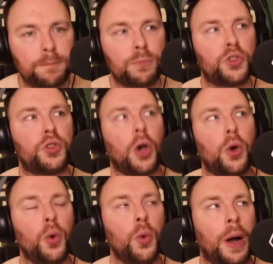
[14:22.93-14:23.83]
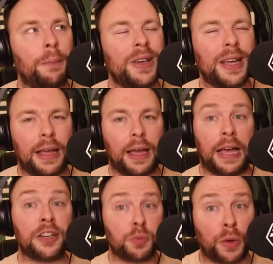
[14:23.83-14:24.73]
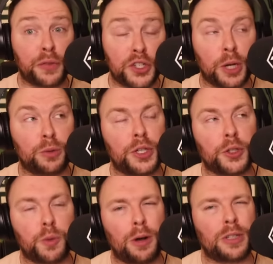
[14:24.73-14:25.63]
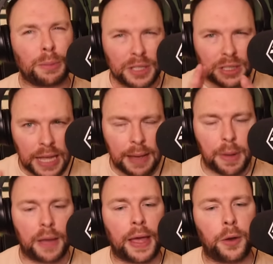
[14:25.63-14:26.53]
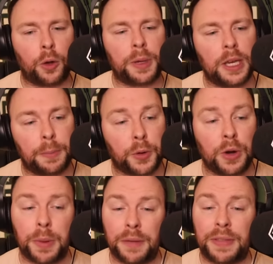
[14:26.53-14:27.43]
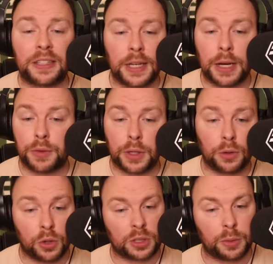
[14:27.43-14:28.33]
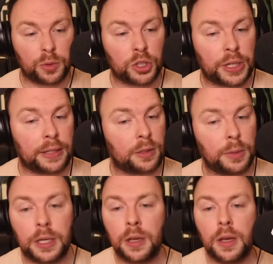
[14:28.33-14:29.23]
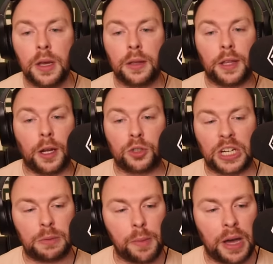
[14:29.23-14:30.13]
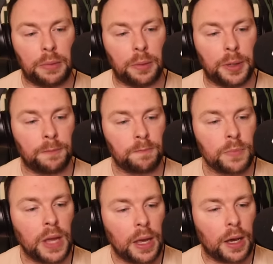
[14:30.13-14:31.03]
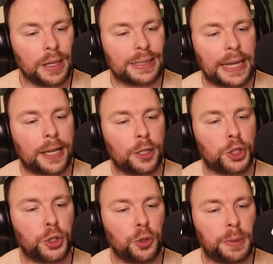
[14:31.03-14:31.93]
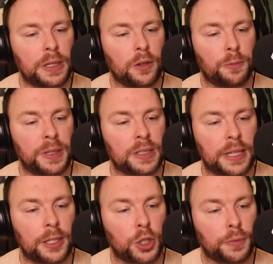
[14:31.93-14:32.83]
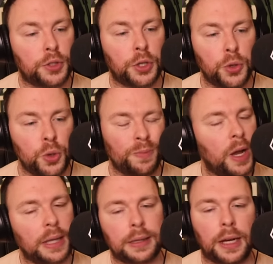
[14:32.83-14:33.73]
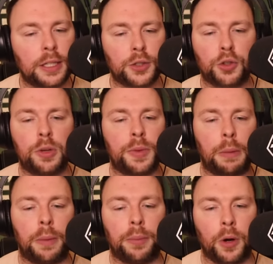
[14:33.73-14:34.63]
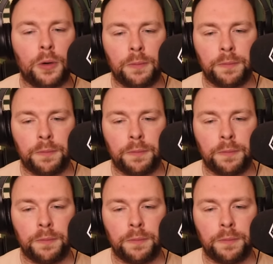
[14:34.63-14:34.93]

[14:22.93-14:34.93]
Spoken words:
So and one for Chelsea as well. So I'm going to stand by that and not be a hypocrite. But if that's the letter of the law, someone wants to share it to me, then I'll change my mind maybe. Saka should have been sent off too. I disagree with that one, bro.